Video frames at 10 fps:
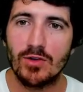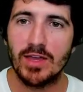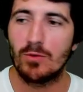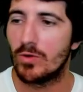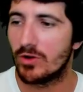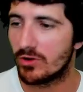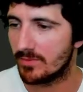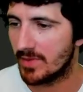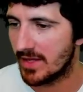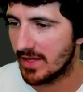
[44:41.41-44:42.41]
Okay,
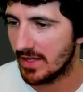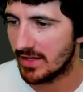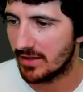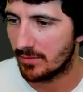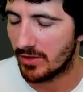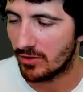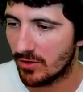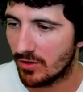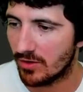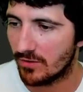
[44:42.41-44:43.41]
we're in the middle
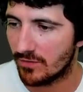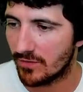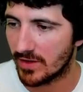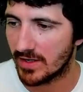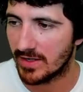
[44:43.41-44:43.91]
of